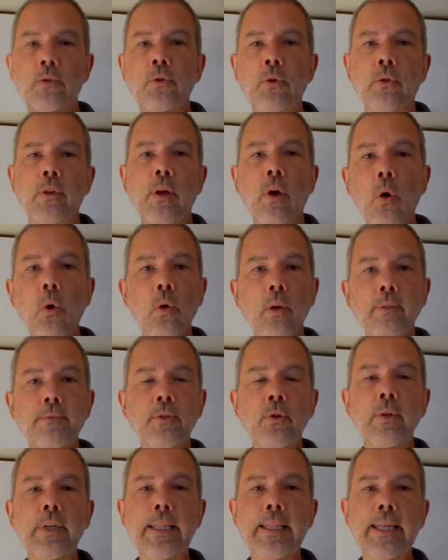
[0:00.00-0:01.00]
So the goal of
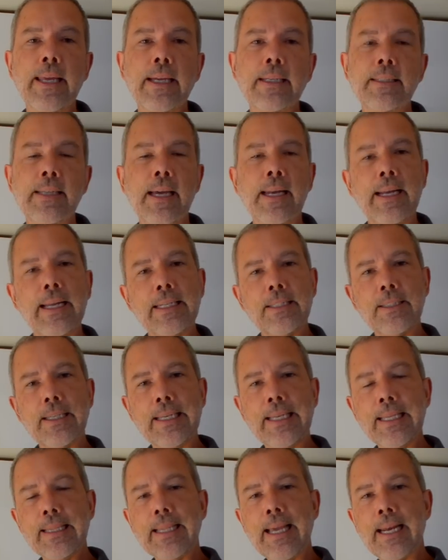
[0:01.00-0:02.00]
tuning the antenna is to
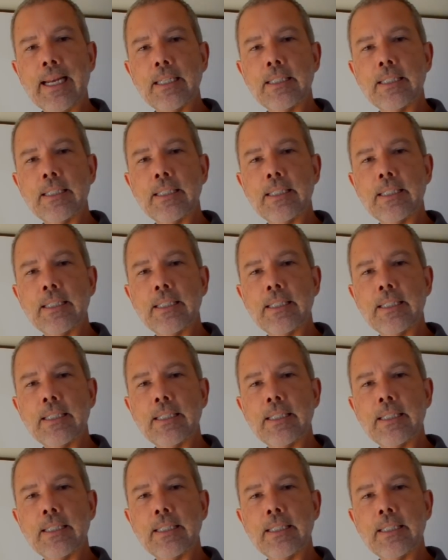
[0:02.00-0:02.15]
get that